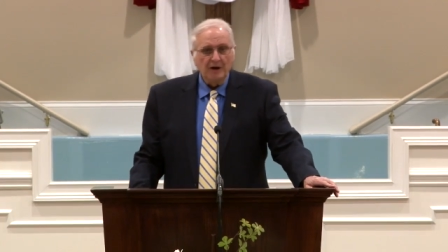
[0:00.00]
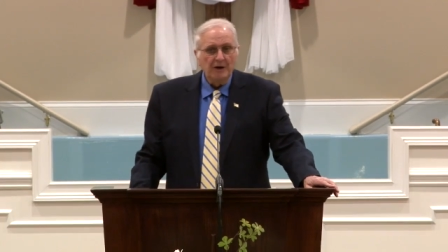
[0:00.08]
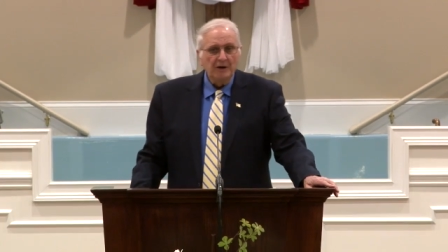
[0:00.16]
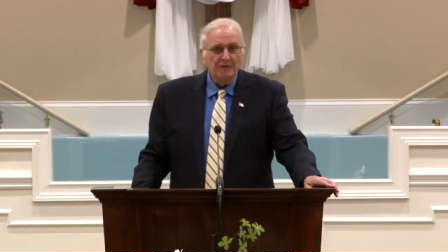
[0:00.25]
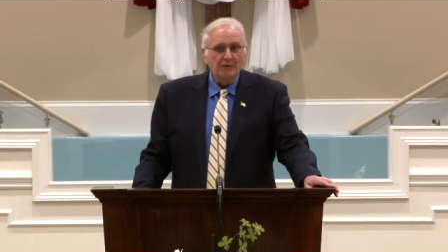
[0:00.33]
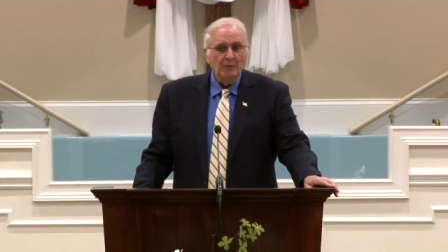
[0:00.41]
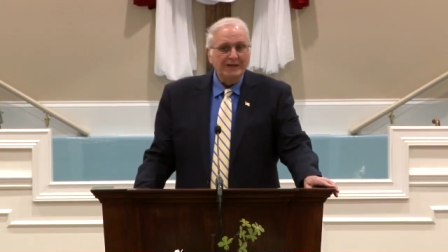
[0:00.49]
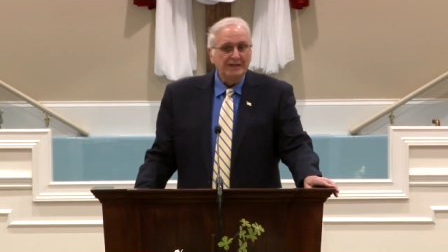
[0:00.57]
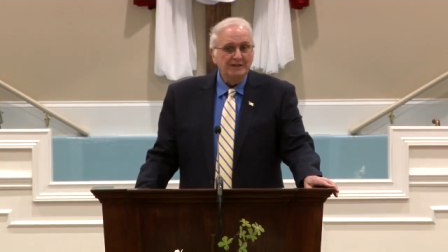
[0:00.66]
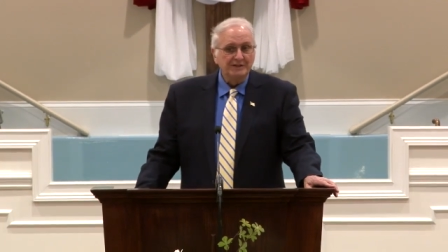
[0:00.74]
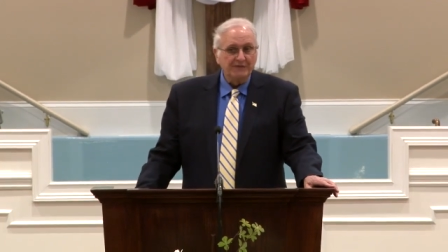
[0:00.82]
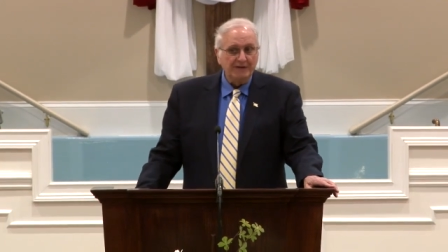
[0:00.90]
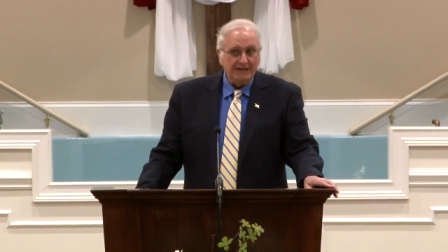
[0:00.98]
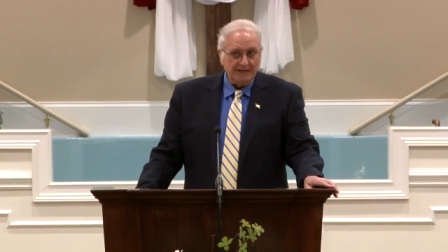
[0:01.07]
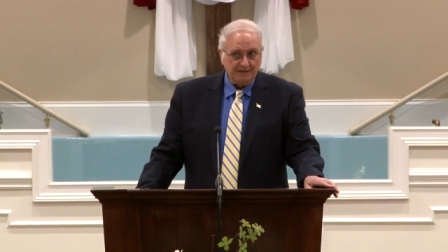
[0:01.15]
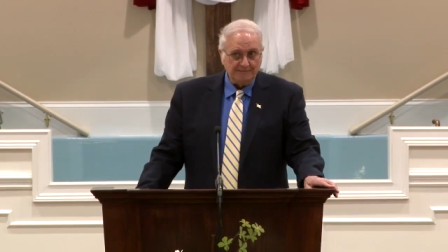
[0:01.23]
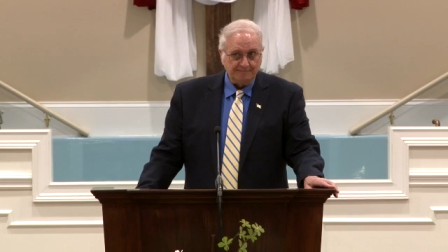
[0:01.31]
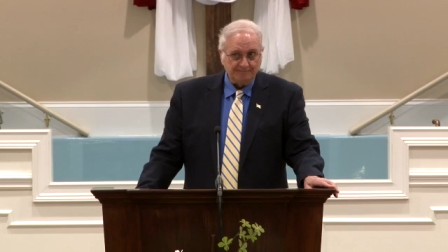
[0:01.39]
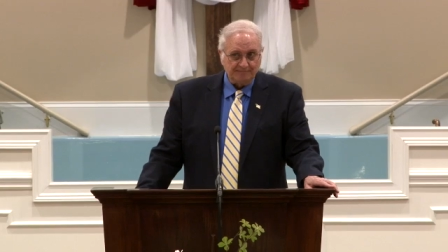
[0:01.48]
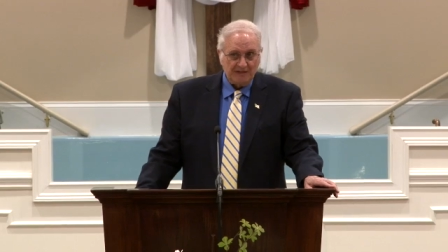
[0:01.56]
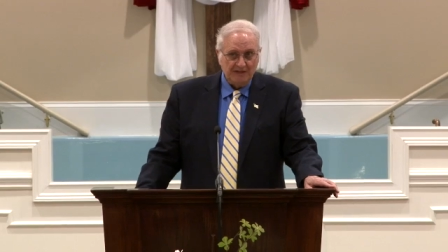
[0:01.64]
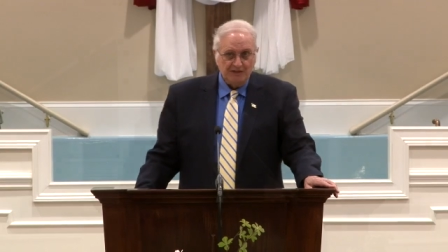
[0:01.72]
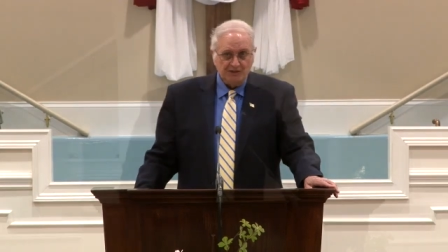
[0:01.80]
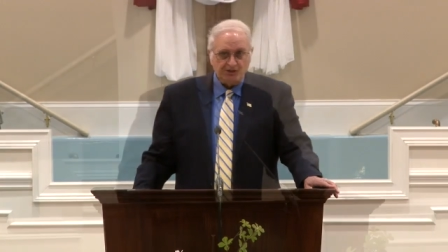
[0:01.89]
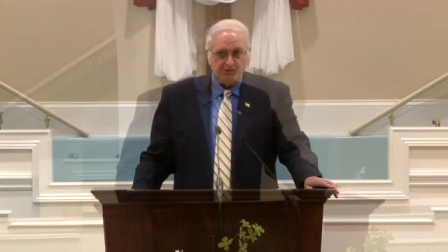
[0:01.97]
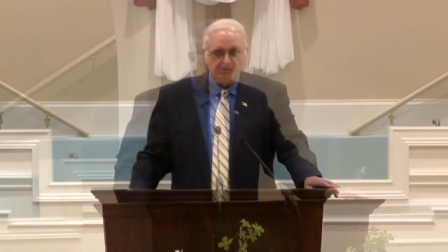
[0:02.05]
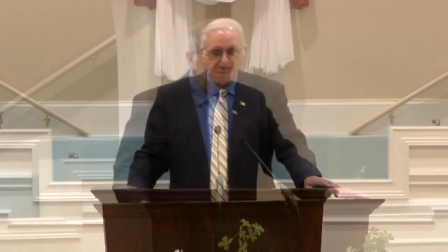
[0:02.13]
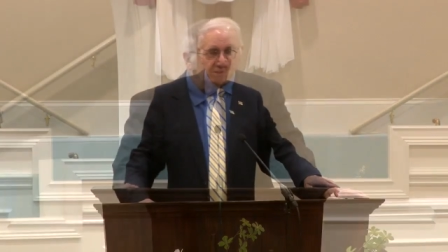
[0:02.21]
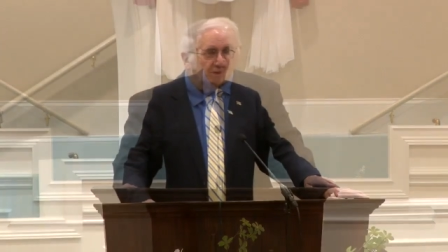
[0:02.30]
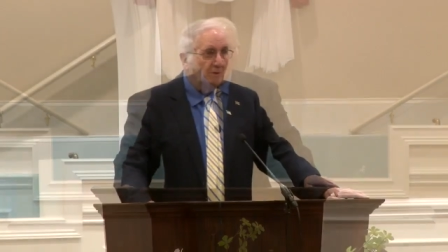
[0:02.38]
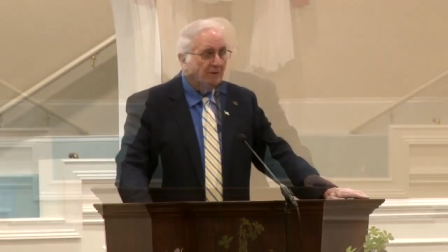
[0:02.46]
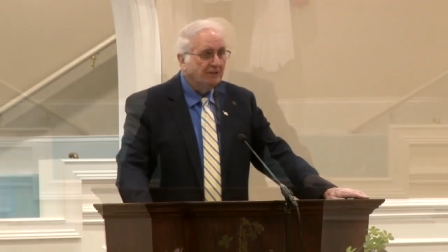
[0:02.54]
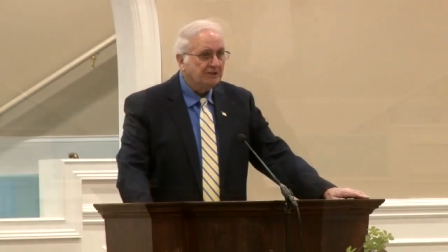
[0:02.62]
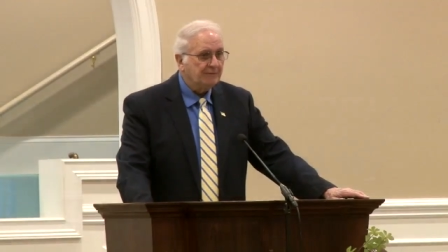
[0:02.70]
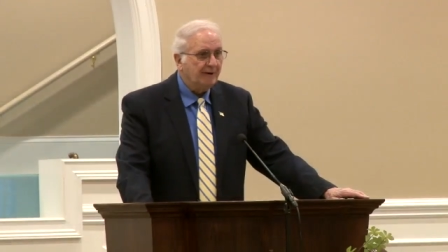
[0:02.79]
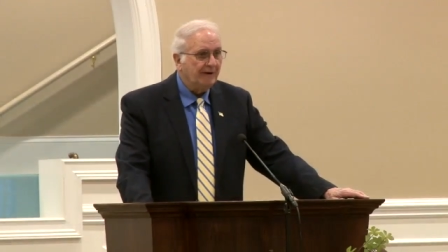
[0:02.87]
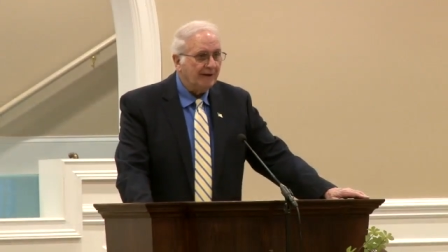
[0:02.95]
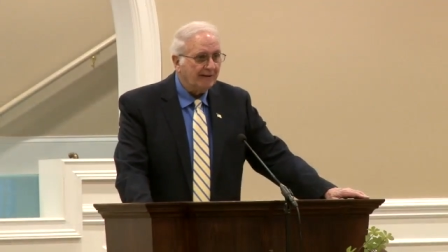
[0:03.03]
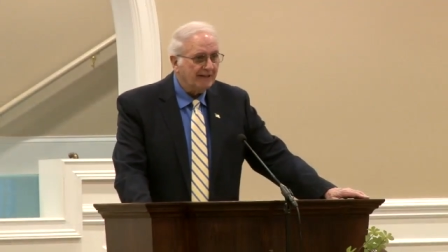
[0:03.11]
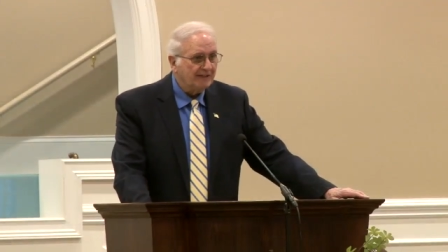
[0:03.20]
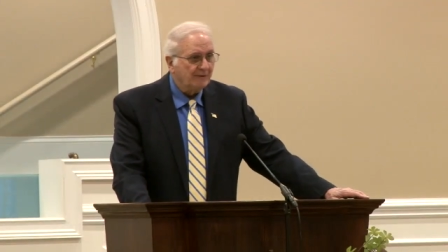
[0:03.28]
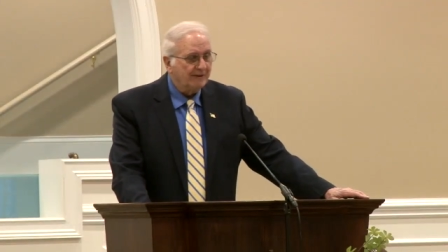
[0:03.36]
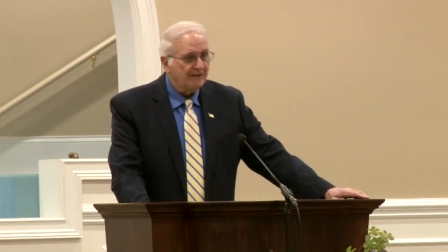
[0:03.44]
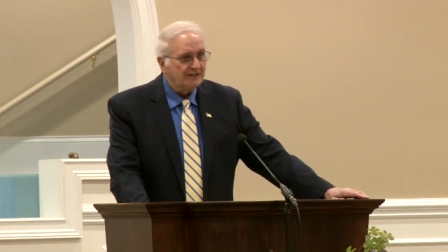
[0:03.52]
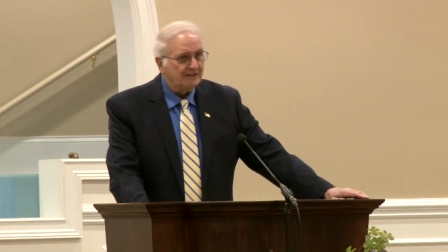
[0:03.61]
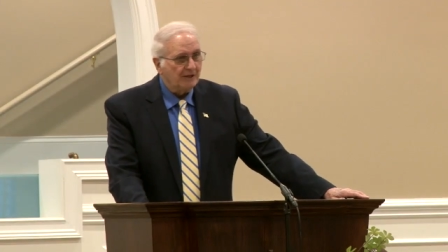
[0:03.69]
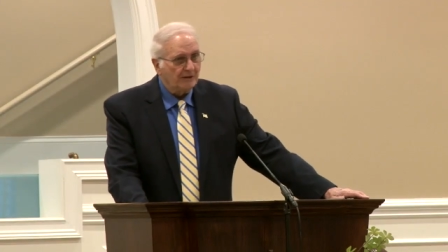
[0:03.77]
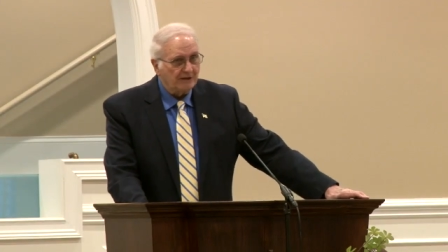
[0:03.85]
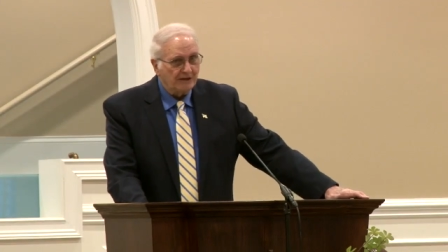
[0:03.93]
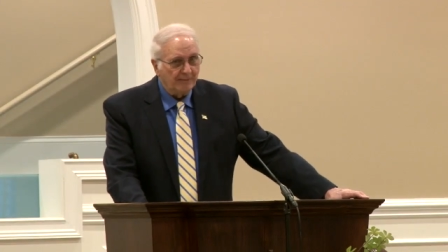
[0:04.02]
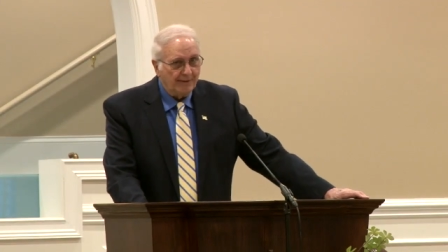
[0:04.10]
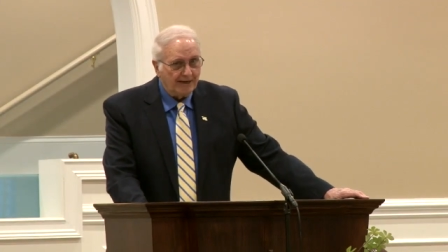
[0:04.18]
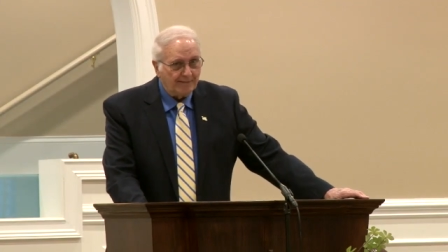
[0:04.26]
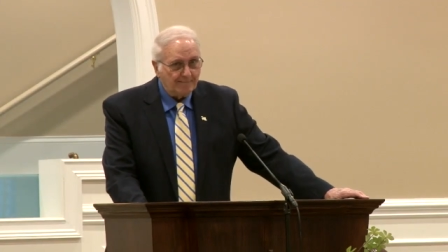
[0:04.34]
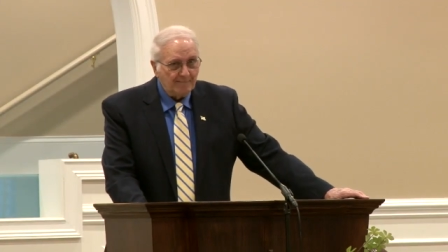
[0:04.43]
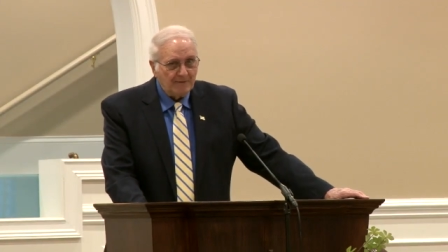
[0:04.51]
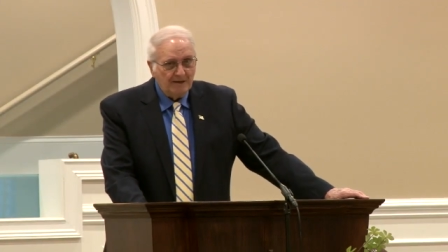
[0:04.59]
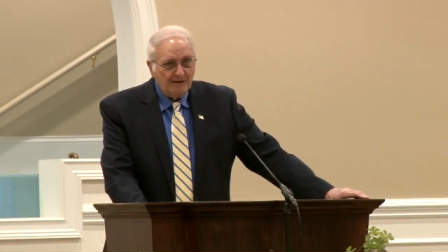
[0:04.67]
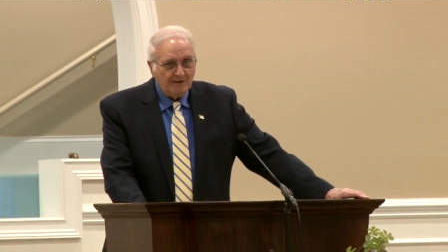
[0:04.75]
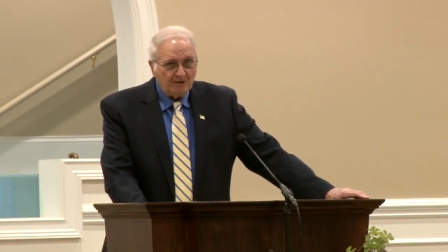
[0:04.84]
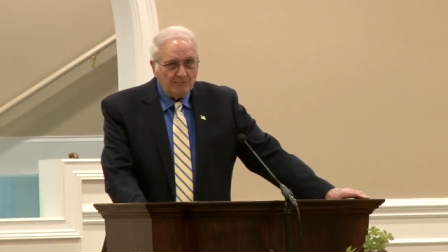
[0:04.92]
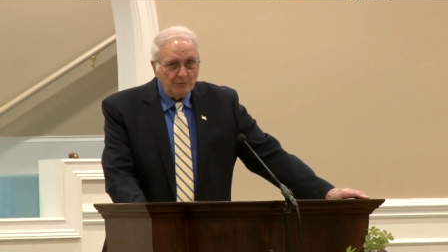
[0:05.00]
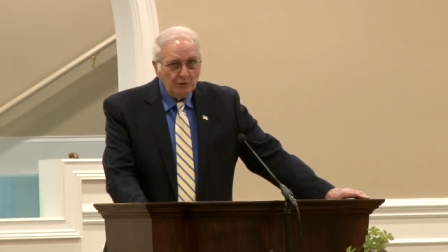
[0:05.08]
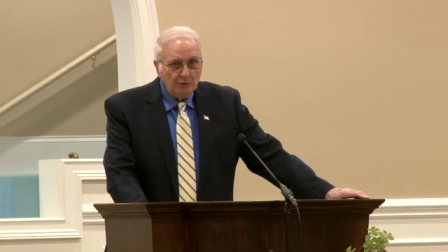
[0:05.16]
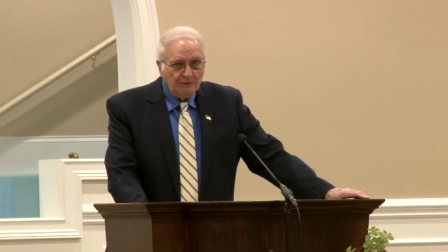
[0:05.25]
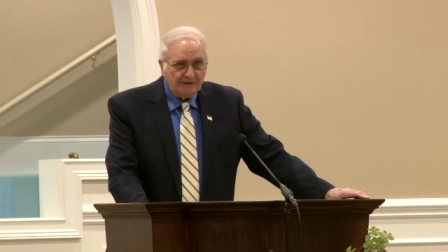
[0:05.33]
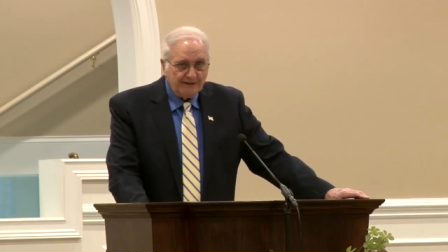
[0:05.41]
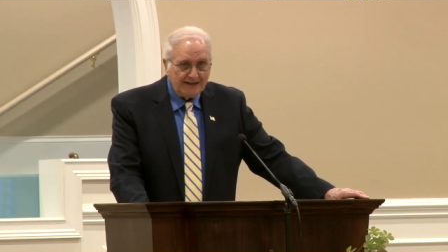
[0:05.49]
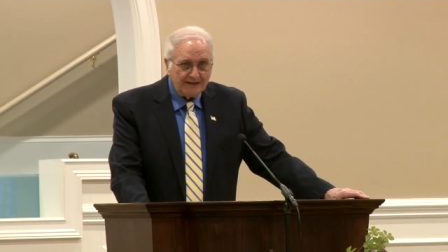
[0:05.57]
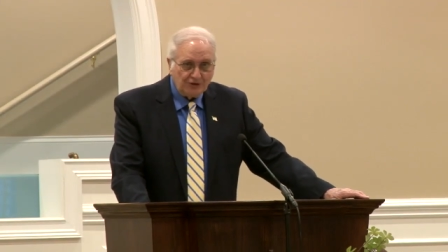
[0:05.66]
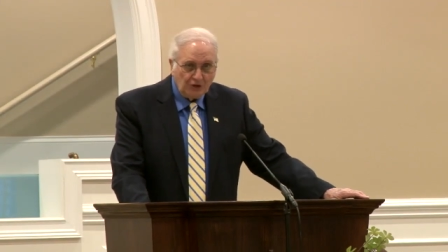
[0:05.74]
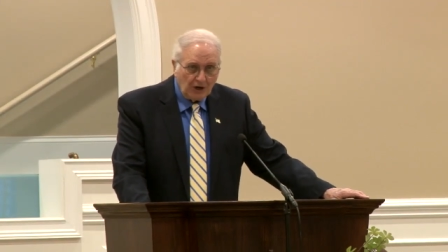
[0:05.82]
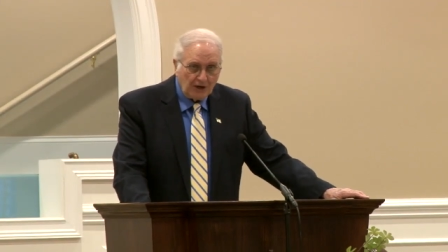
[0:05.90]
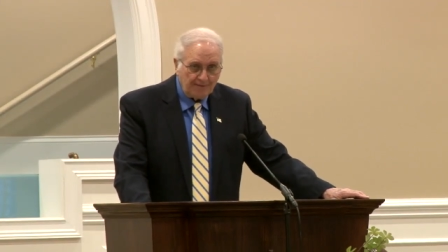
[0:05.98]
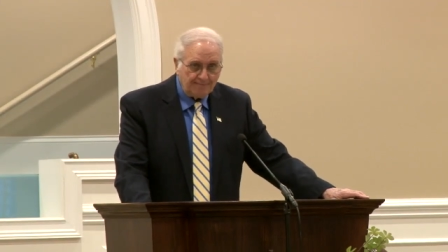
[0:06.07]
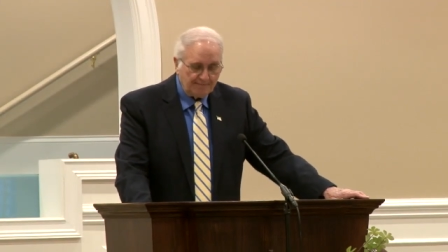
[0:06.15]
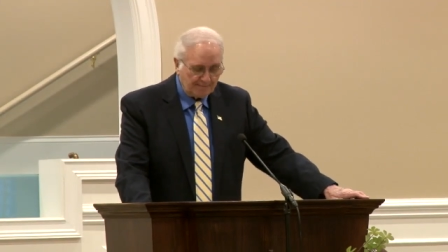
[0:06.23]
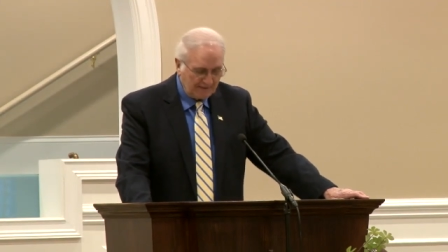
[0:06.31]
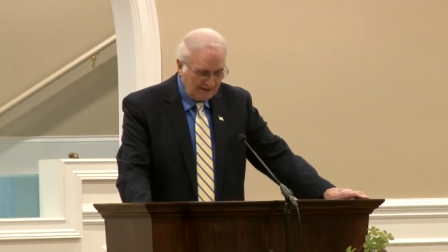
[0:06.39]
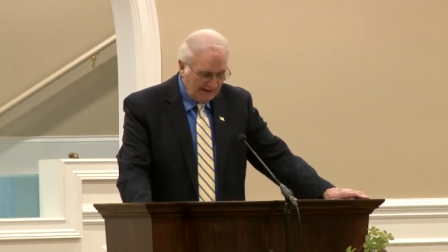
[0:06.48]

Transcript: her, the wind is for him. She wants the Holy Spirit, that's what that's talking about, to move in that garden.